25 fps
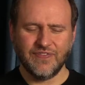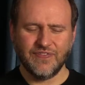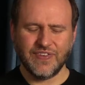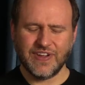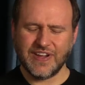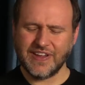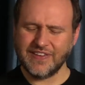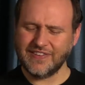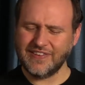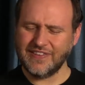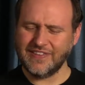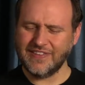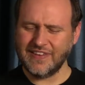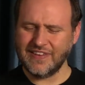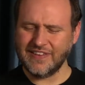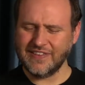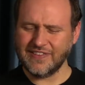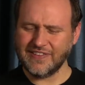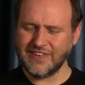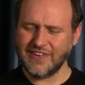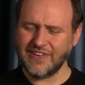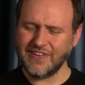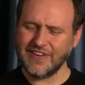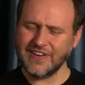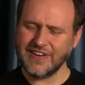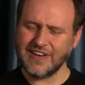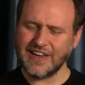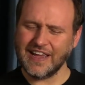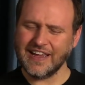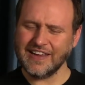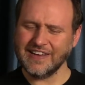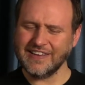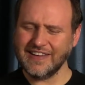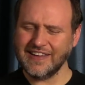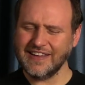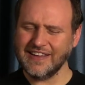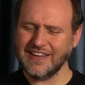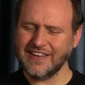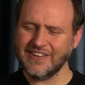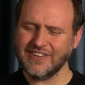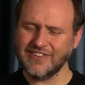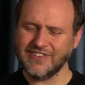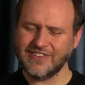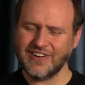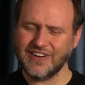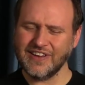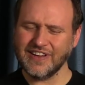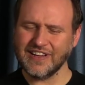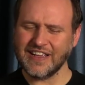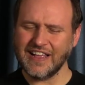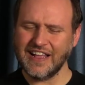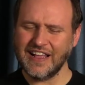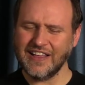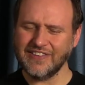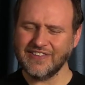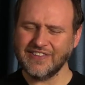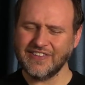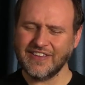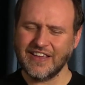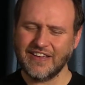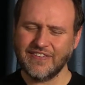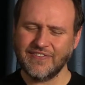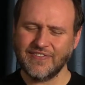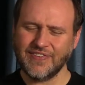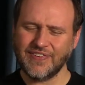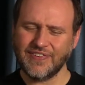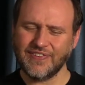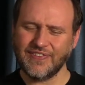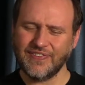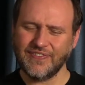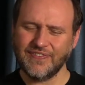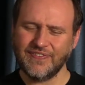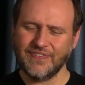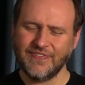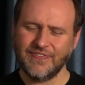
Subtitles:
Because you see, certain ideas, certain concepts